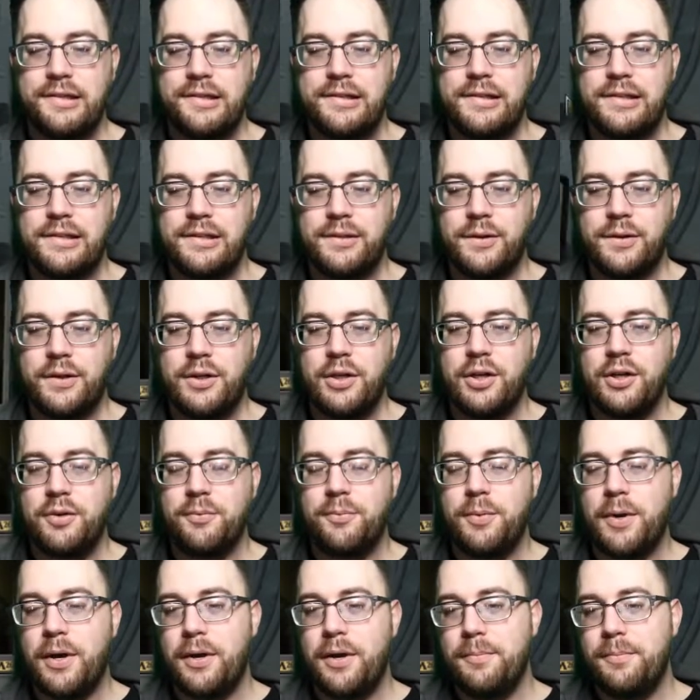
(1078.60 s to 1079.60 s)
We could have
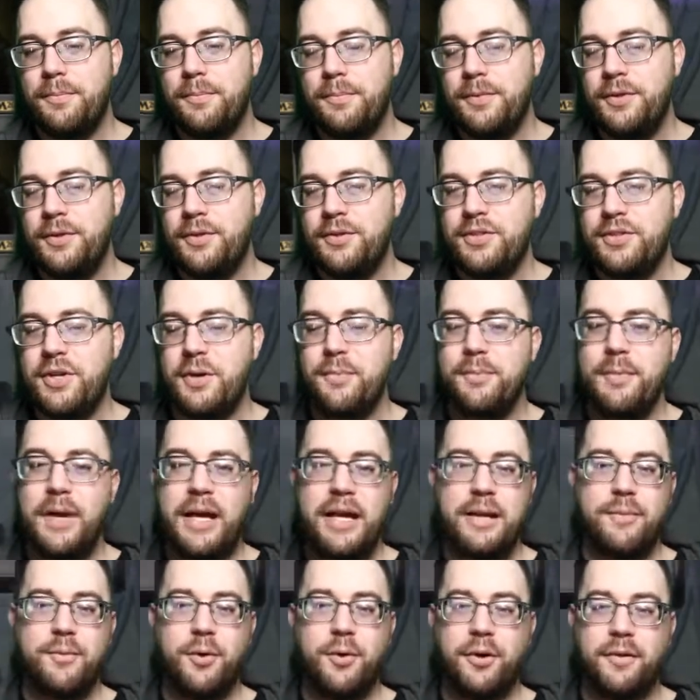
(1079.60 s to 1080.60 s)
probably used our
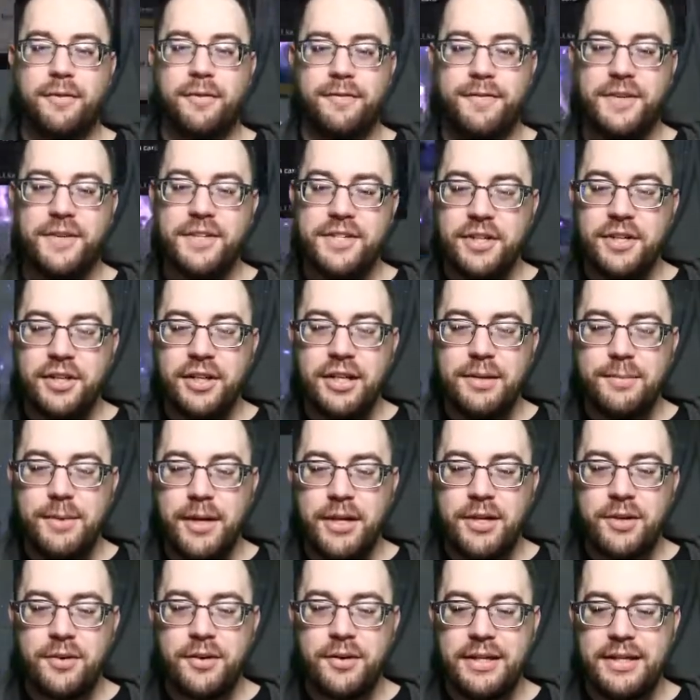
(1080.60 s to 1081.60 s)
mana more efficiently by
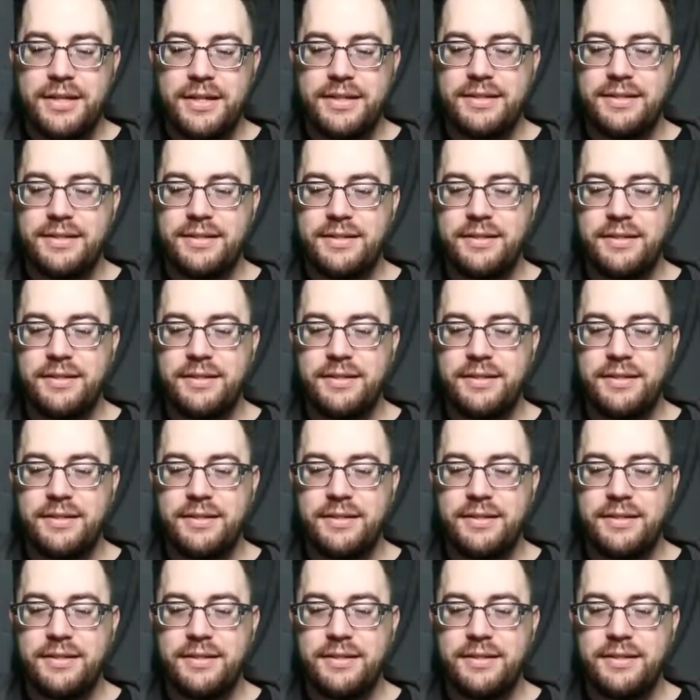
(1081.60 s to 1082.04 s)
doing this.